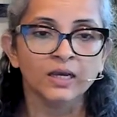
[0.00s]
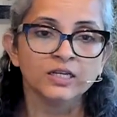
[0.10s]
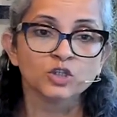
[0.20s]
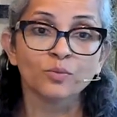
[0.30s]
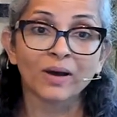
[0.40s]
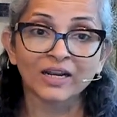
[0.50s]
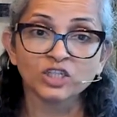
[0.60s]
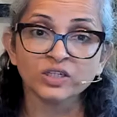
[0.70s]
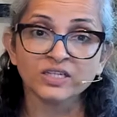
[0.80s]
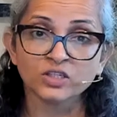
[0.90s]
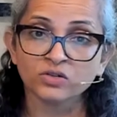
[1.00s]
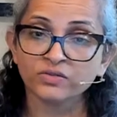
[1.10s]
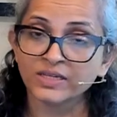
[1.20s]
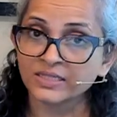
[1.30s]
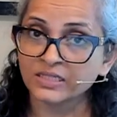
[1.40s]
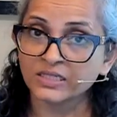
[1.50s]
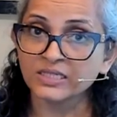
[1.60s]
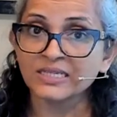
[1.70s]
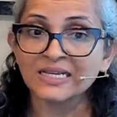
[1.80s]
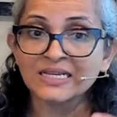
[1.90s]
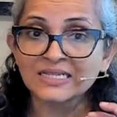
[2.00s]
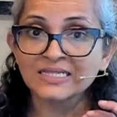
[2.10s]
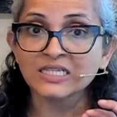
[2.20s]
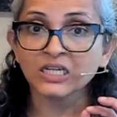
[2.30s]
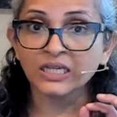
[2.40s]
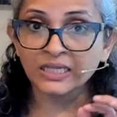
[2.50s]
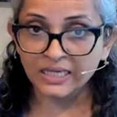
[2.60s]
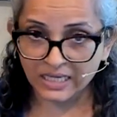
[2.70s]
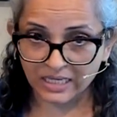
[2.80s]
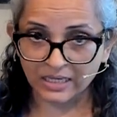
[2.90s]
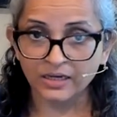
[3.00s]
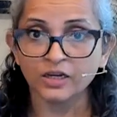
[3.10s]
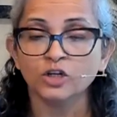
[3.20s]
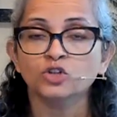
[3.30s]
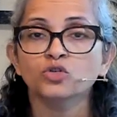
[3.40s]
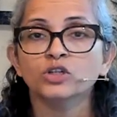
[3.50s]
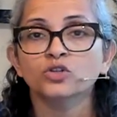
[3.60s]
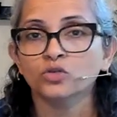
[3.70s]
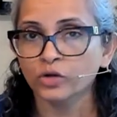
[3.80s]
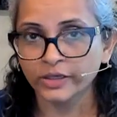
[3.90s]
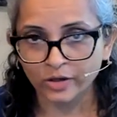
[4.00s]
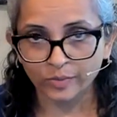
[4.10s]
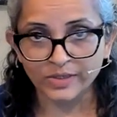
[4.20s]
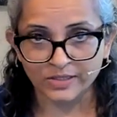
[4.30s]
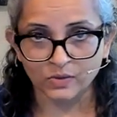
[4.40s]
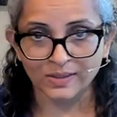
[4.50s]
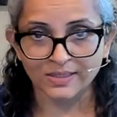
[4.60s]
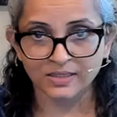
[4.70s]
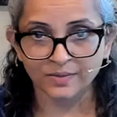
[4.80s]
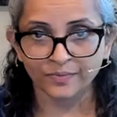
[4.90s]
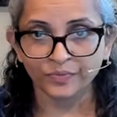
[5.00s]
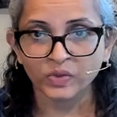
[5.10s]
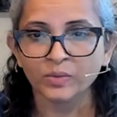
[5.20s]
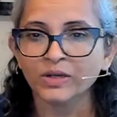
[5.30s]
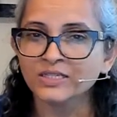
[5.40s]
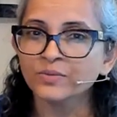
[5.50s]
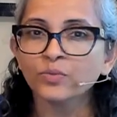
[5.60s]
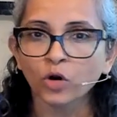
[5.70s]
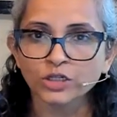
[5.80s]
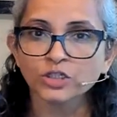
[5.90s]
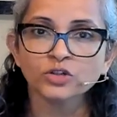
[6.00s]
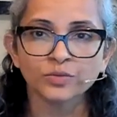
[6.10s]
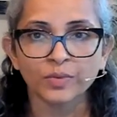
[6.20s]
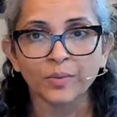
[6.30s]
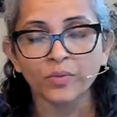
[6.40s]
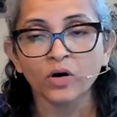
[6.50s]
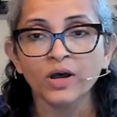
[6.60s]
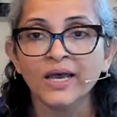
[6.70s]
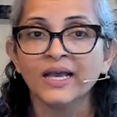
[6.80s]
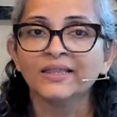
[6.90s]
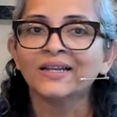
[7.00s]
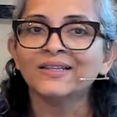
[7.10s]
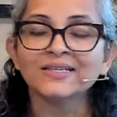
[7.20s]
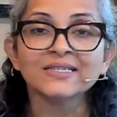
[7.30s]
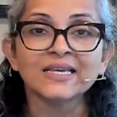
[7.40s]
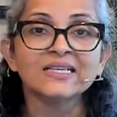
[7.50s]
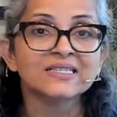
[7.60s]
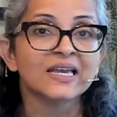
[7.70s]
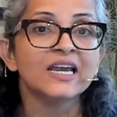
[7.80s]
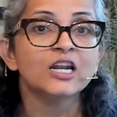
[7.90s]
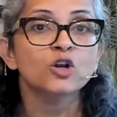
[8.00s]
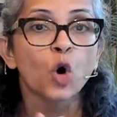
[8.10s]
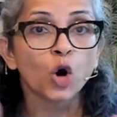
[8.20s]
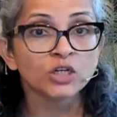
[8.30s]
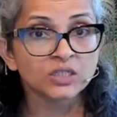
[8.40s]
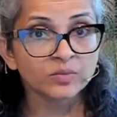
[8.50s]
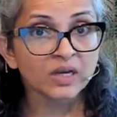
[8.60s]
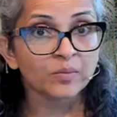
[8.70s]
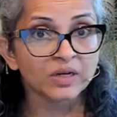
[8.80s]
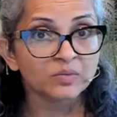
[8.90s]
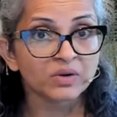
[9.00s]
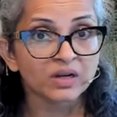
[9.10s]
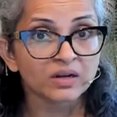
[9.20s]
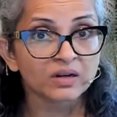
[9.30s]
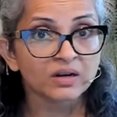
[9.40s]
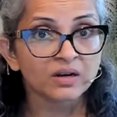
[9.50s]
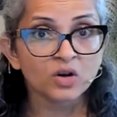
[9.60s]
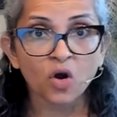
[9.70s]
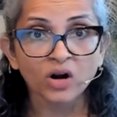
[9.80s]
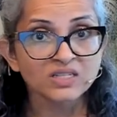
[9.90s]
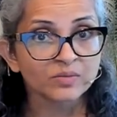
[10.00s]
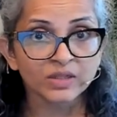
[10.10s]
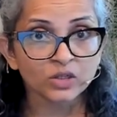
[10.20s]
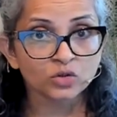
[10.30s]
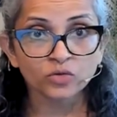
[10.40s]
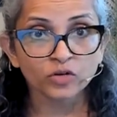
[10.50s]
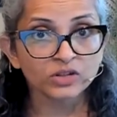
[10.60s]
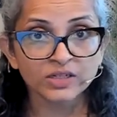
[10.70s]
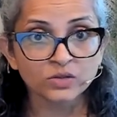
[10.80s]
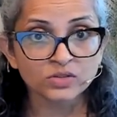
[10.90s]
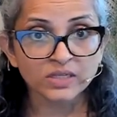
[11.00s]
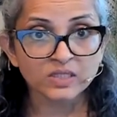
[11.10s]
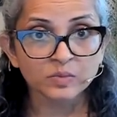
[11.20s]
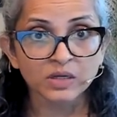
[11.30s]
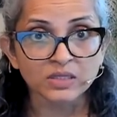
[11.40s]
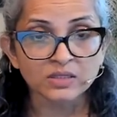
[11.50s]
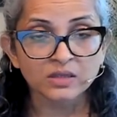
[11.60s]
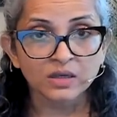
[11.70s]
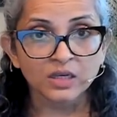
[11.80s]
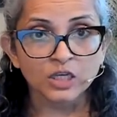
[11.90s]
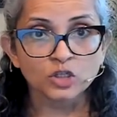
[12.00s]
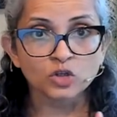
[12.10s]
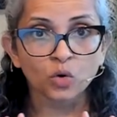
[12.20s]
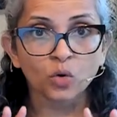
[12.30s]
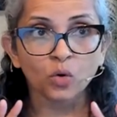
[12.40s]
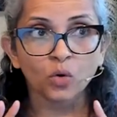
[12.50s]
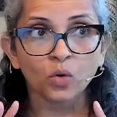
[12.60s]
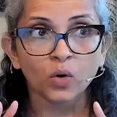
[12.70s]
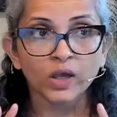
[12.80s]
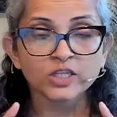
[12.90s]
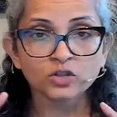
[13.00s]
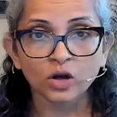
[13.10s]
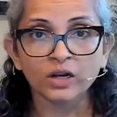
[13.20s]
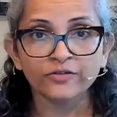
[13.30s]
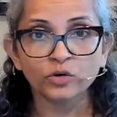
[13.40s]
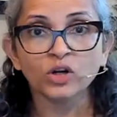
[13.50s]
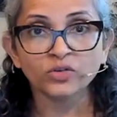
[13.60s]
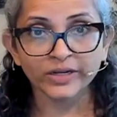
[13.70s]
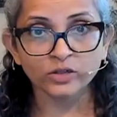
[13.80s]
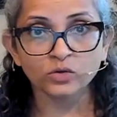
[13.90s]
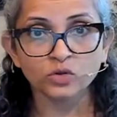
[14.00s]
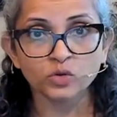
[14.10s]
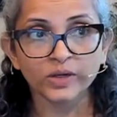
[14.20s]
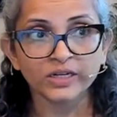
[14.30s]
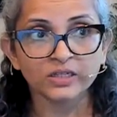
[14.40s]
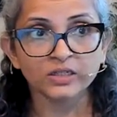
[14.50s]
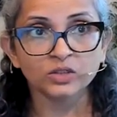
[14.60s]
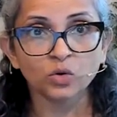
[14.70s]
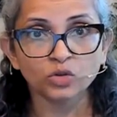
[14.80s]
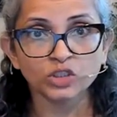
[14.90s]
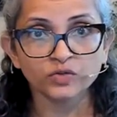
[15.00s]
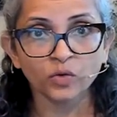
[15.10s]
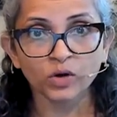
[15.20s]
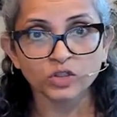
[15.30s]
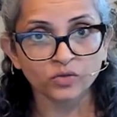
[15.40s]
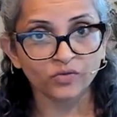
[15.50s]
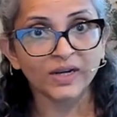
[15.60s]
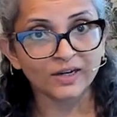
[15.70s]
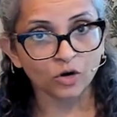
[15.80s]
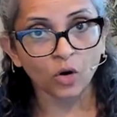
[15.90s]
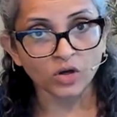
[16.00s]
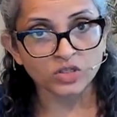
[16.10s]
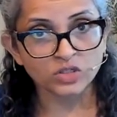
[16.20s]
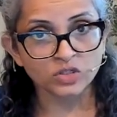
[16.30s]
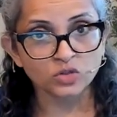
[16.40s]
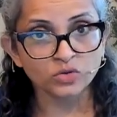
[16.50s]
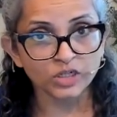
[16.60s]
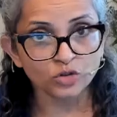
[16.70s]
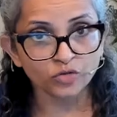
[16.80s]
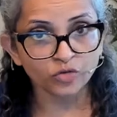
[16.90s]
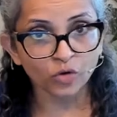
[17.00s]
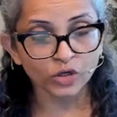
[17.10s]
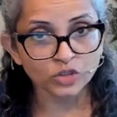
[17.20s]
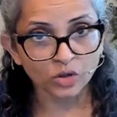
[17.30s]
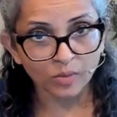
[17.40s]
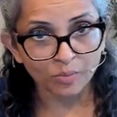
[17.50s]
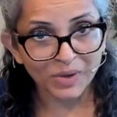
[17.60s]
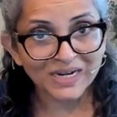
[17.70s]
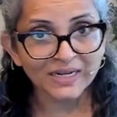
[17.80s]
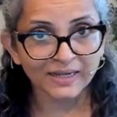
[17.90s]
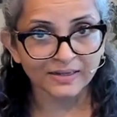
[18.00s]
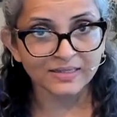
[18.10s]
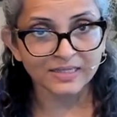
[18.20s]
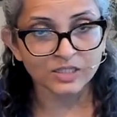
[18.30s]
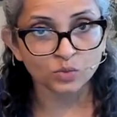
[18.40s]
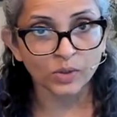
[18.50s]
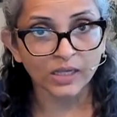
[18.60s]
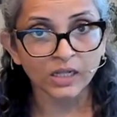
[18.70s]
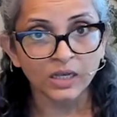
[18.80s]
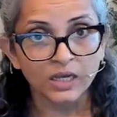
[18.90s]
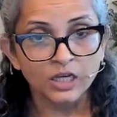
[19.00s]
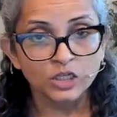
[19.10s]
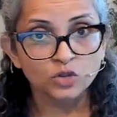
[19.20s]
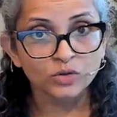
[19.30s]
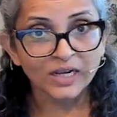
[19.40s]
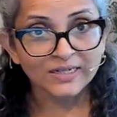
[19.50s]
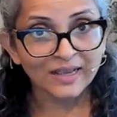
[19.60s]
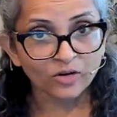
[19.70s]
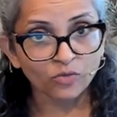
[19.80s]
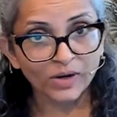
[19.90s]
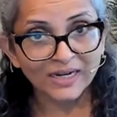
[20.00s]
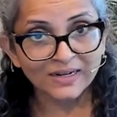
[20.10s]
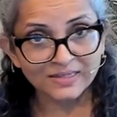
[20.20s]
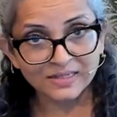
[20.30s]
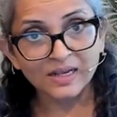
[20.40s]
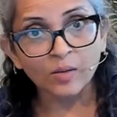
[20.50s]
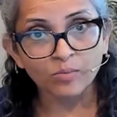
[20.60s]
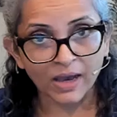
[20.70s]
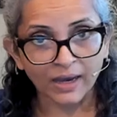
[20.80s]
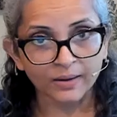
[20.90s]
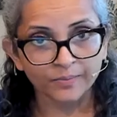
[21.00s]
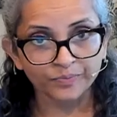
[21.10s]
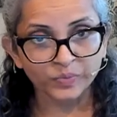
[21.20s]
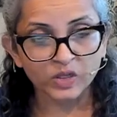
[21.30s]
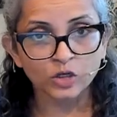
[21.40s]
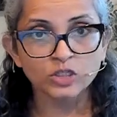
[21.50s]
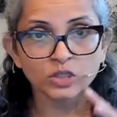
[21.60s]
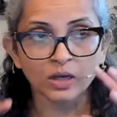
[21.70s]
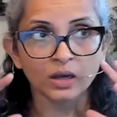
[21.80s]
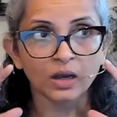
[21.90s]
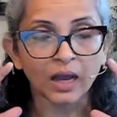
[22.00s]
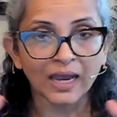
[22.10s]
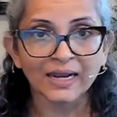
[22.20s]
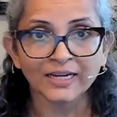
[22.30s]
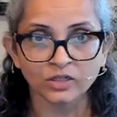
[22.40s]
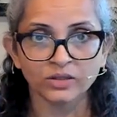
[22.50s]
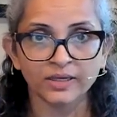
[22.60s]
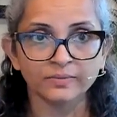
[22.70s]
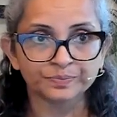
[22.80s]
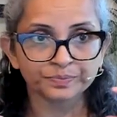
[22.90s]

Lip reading: So managing insulin resistance is the key to controlling your PCOS. But it's important to remember that this is a long-term commitment, not something you do for 3 to 6 months. So it's not, if you are trying to lose weight, don't just focus on weight loss. You need to focus on maintenance as well so that that weight doesn't come back. Because I like to think